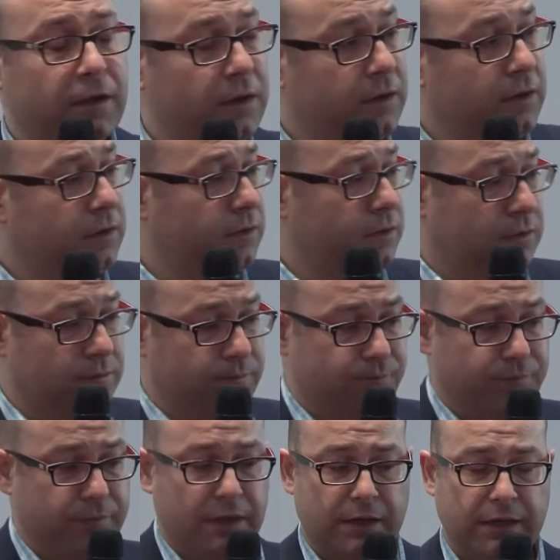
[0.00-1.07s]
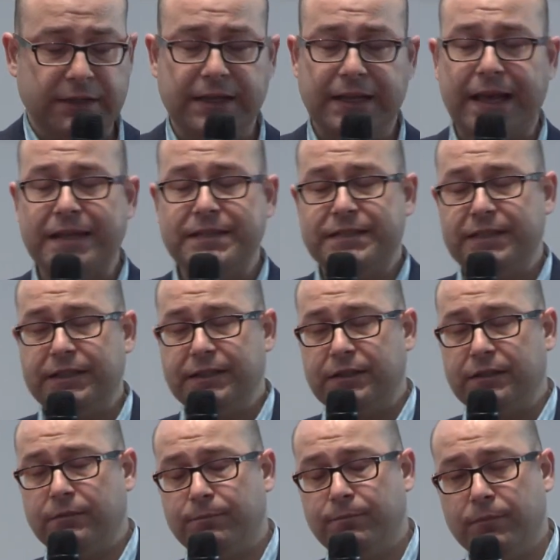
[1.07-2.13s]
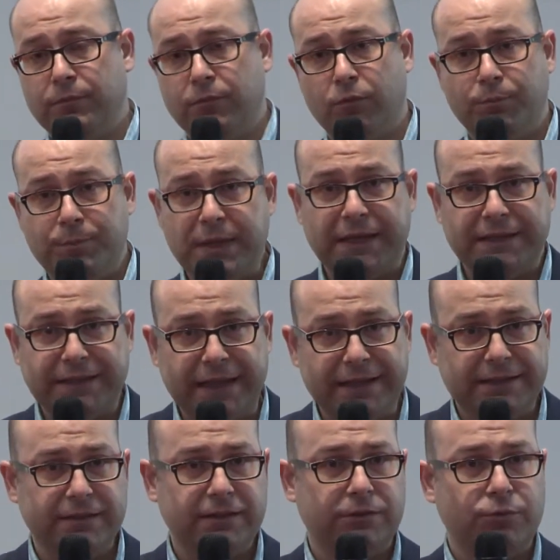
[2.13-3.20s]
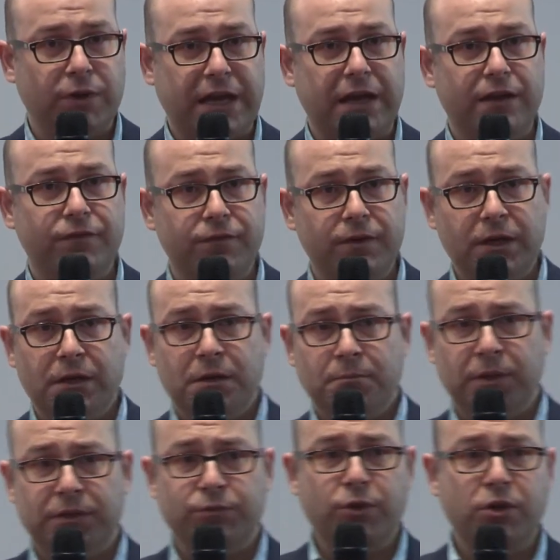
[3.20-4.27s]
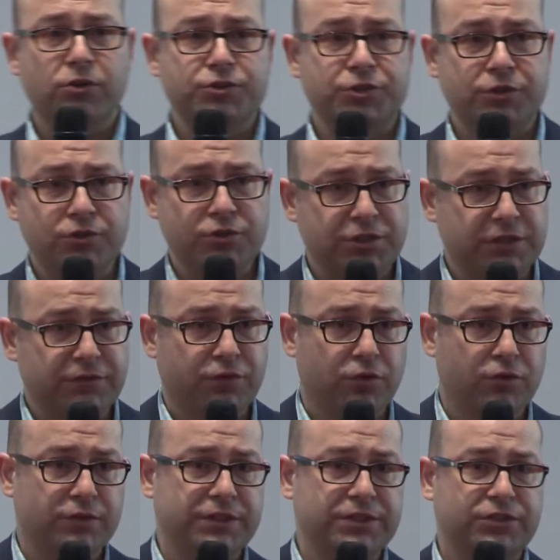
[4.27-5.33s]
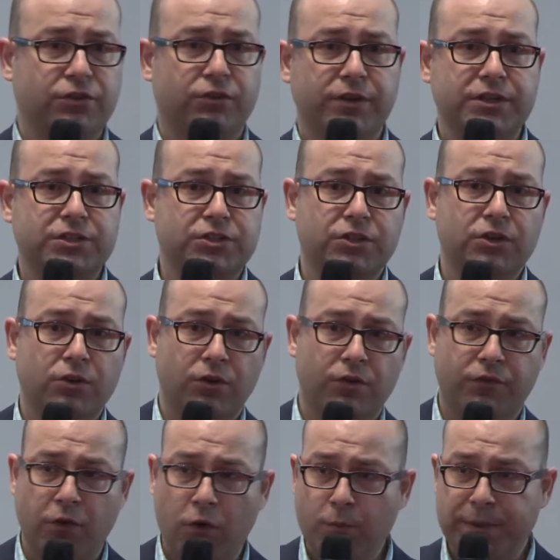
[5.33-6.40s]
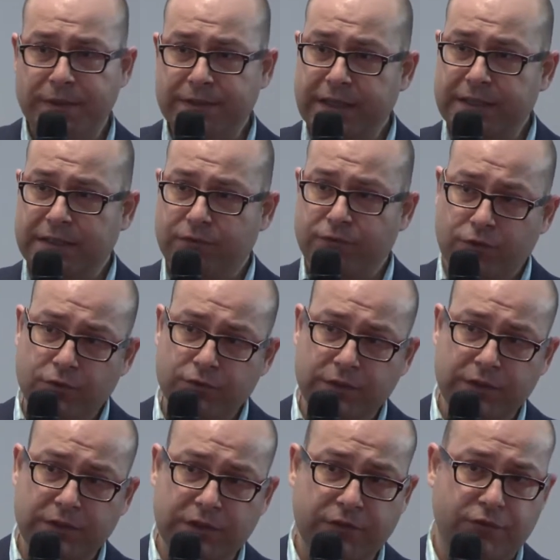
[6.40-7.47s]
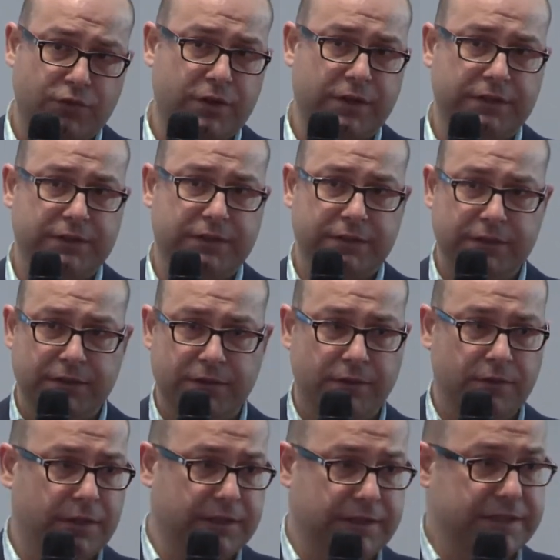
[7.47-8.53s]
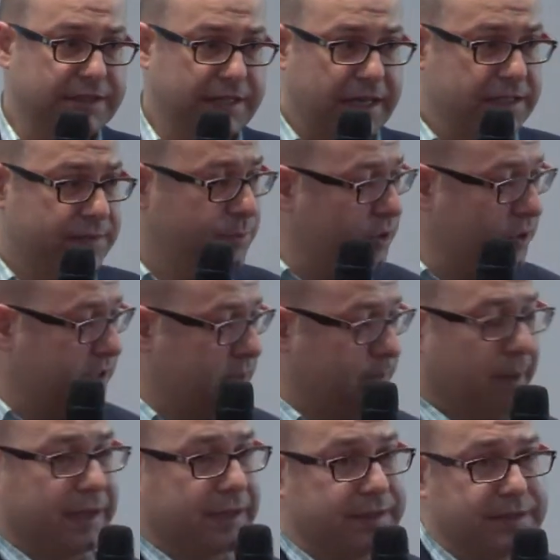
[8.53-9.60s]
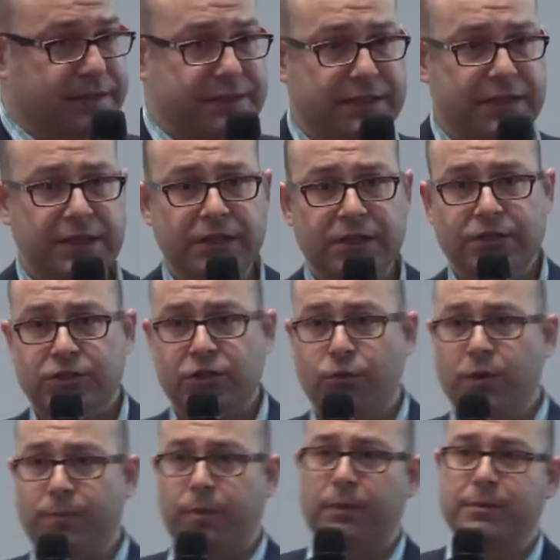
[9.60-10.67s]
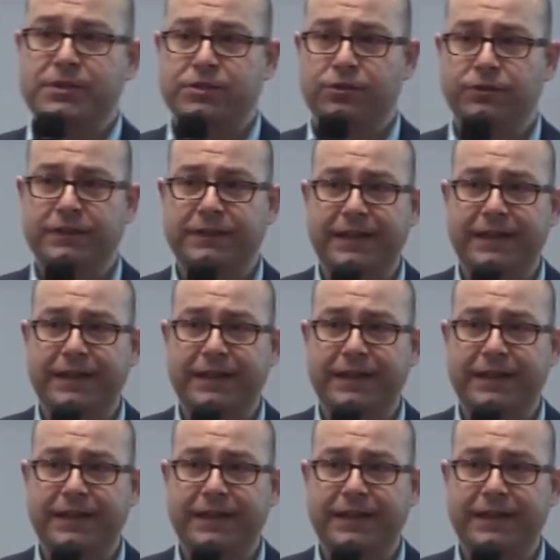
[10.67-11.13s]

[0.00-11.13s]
analyzing big data that we have, but we also use it for the storage of open data from different, in this case, municipalities. So we publish all the